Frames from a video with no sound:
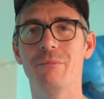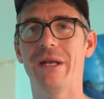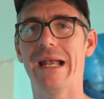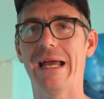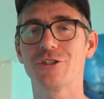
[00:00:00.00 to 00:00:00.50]

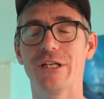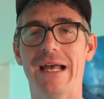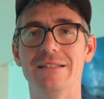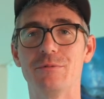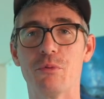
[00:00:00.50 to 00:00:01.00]
but it actually
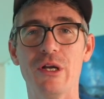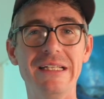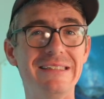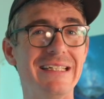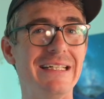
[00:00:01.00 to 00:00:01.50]
has
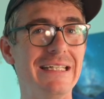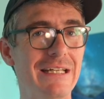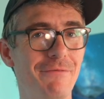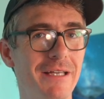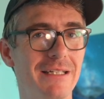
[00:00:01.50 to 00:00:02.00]
pretty
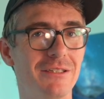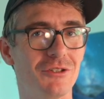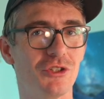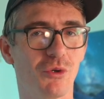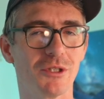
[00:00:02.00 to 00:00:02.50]
significant
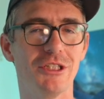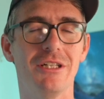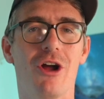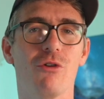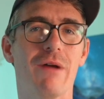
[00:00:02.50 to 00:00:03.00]

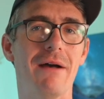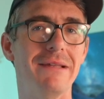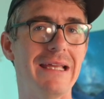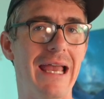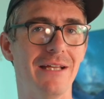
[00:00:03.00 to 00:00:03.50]
distortion
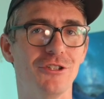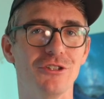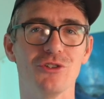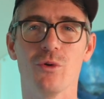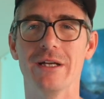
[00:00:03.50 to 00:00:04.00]
around the
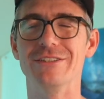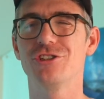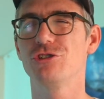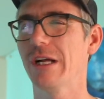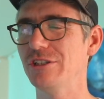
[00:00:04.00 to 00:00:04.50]
edges, or it
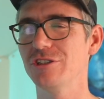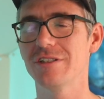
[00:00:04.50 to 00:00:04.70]
stretches